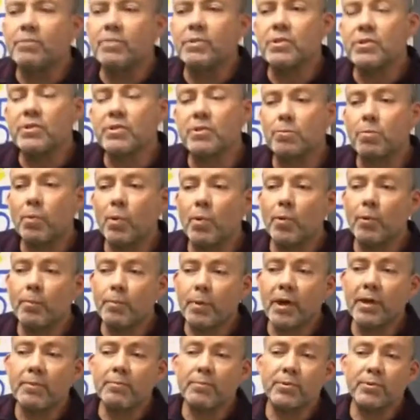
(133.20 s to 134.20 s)
to support
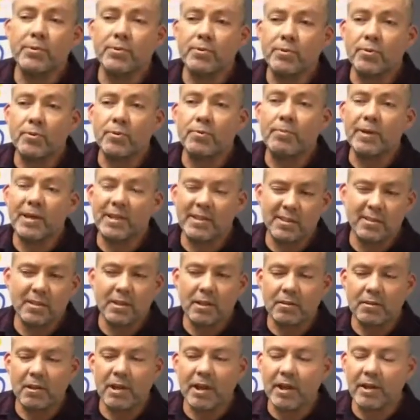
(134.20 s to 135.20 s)
people through
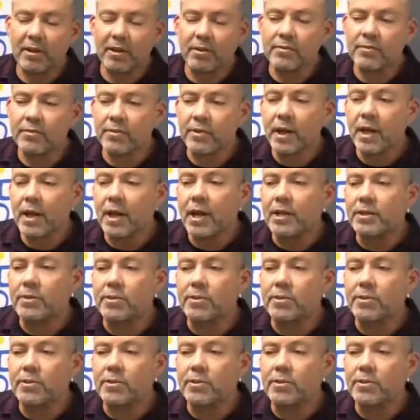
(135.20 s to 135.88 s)
mental ill health.